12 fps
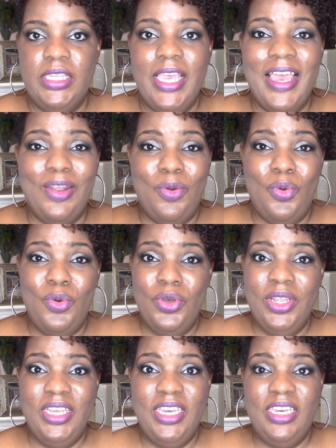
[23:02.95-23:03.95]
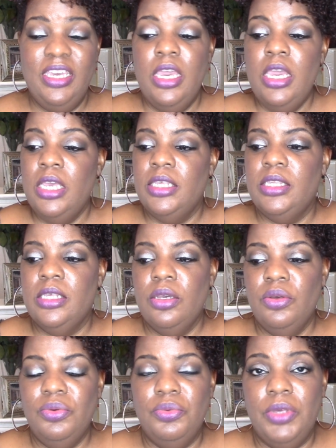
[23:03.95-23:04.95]
kind of oily.
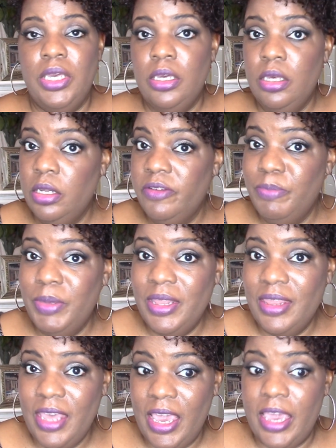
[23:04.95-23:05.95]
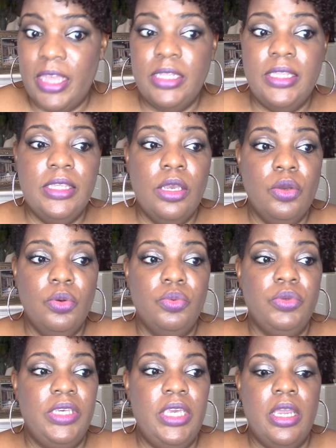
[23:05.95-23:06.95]
So it could have been that. So
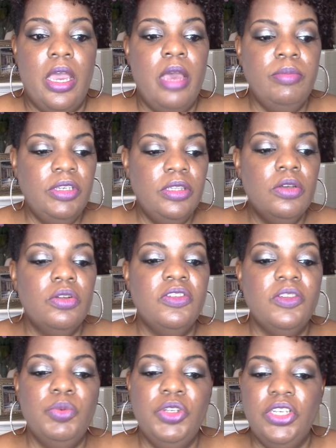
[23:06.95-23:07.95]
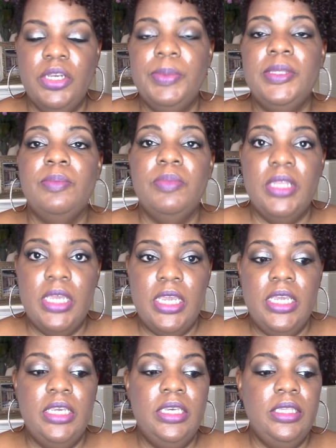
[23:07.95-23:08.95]
yeah, I'm just going to switch up some
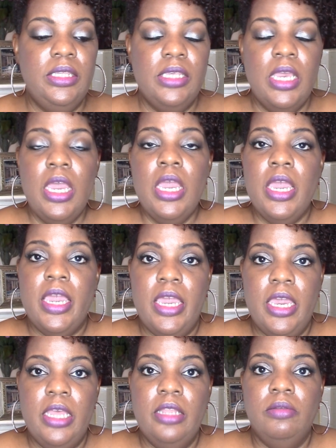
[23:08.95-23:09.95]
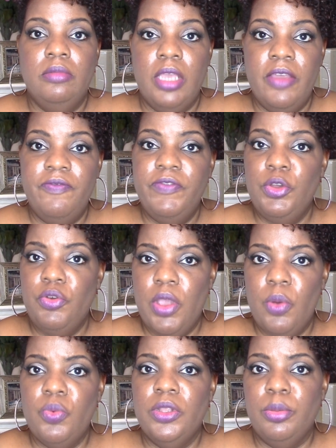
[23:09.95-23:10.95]
things and figure
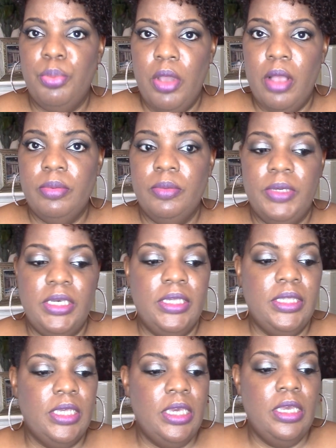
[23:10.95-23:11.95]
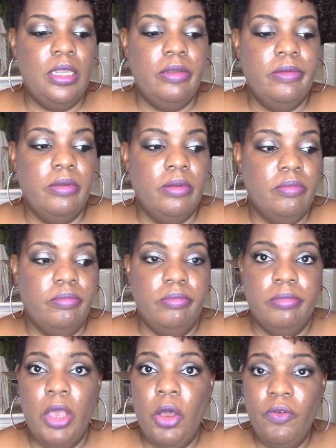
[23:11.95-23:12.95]
out what the problem is. And
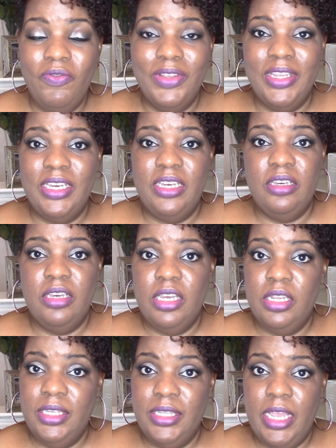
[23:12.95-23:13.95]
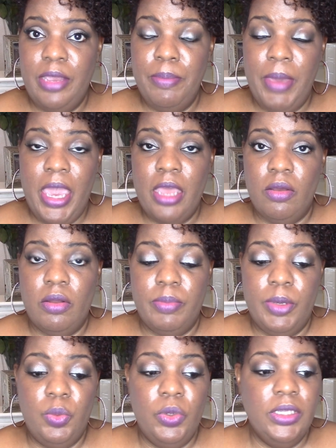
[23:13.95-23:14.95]
hopefully it'll stay matte on
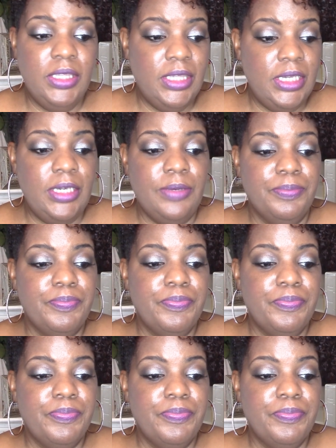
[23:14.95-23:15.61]
me. We'll see.